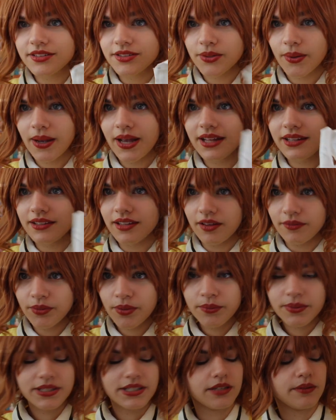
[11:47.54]
So I love
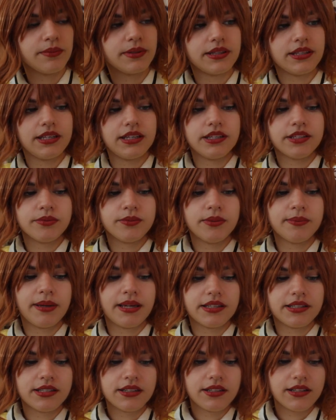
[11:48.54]
what we did with these. We
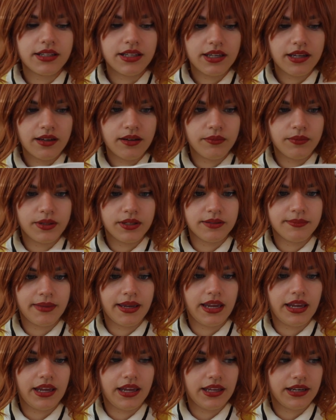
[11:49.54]
basically, we
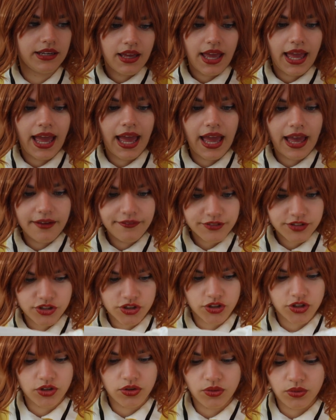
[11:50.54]
made half
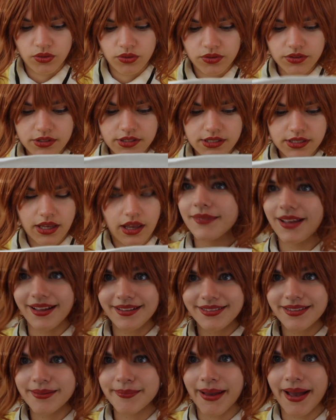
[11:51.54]
circles,
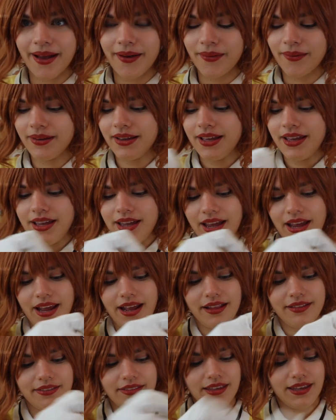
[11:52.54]
cut them out,
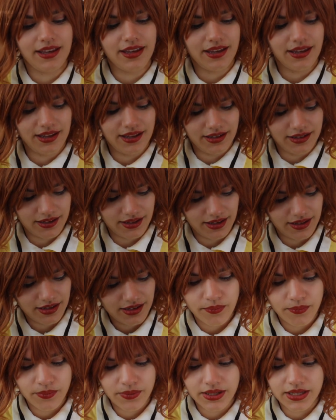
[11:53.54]
and then
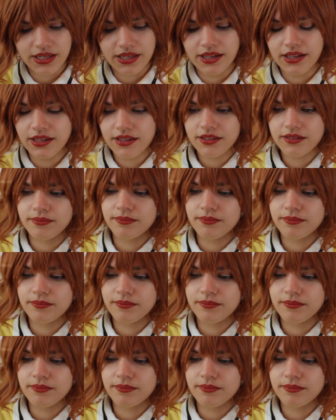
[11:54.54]
we